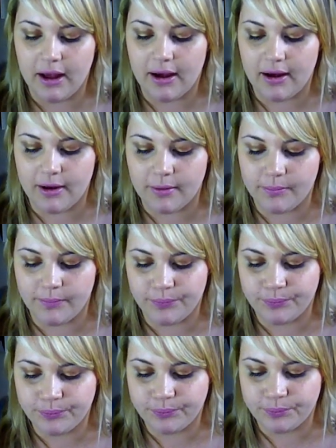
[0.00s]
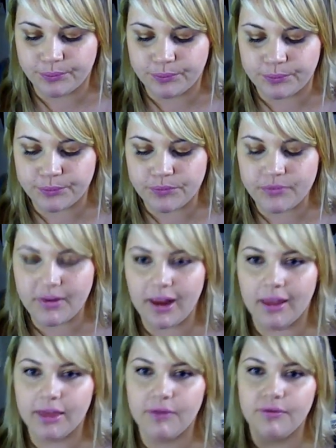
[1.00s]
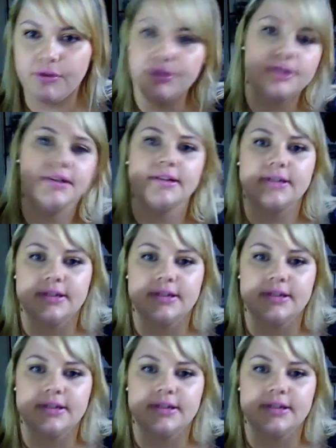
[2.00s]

And the first